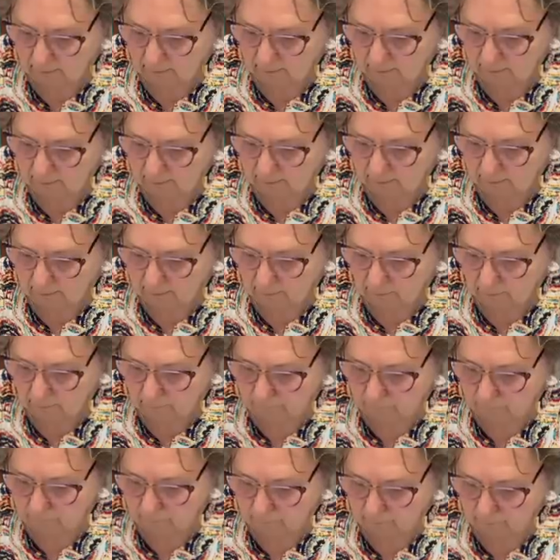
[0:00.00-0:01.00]
let's go
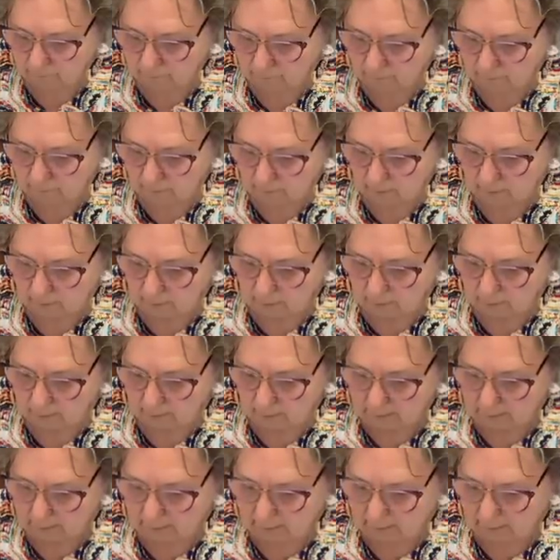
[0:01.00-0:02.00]
for
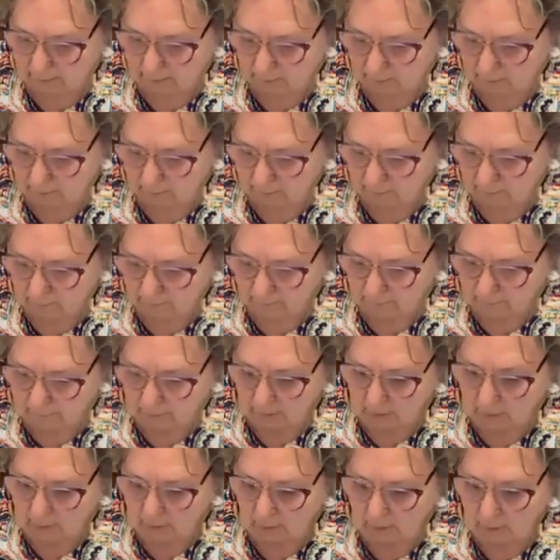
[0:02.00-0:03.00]
an hour.
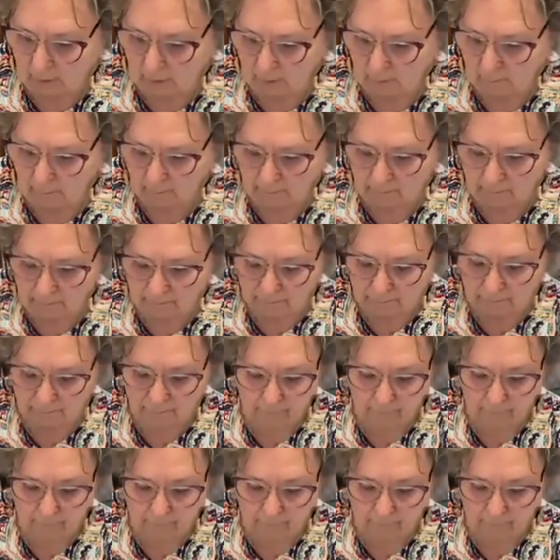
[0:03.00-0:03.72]
And